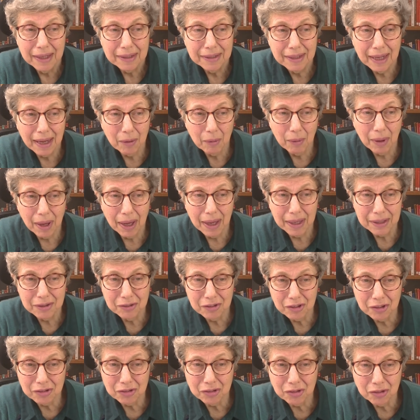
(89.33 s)
Now, I
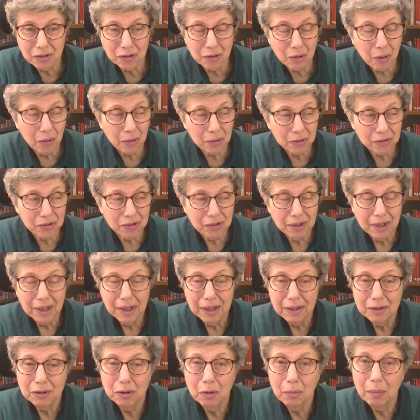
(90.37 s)
just thought
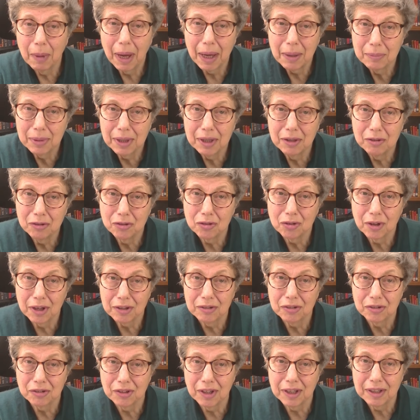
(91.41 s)
you might be
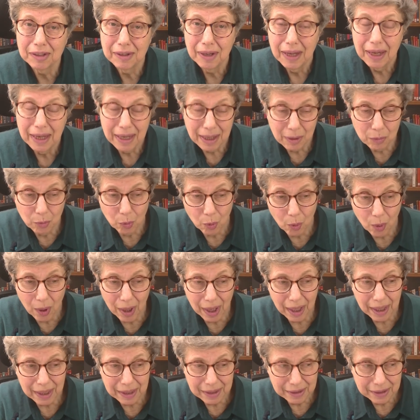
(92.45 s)
interested in where